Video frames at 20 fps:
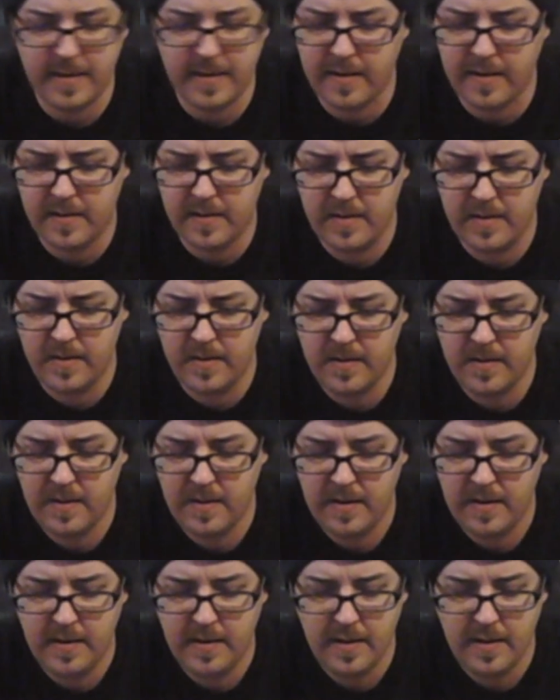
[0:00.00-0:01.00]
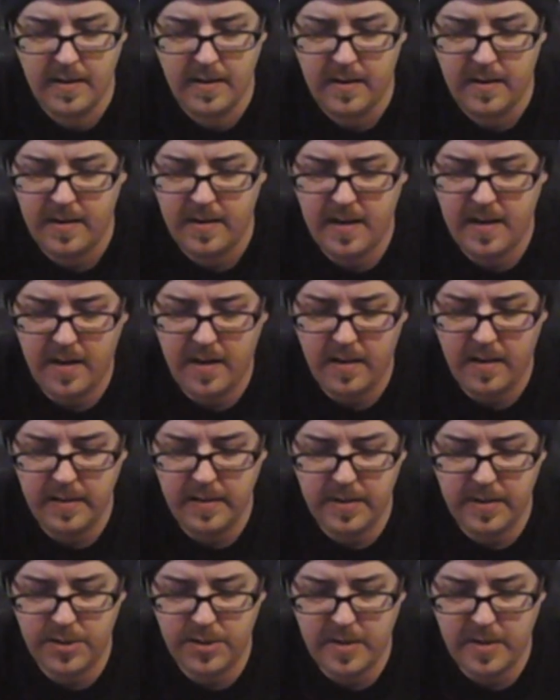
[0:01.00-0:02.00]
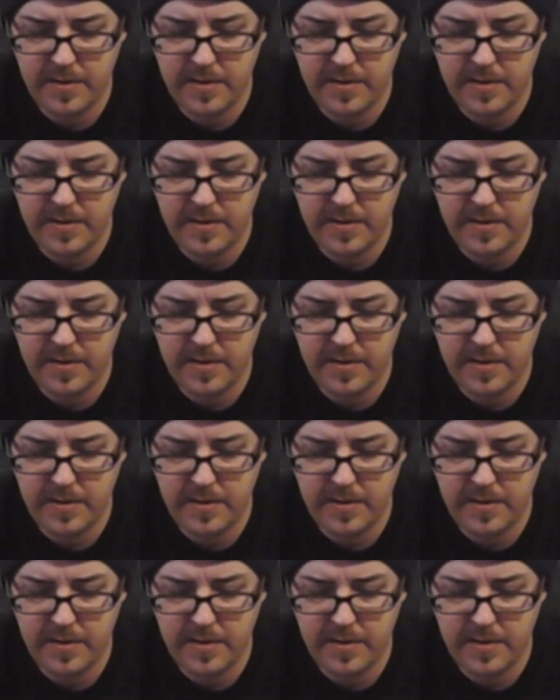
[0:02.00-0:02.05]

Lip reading: sense. You get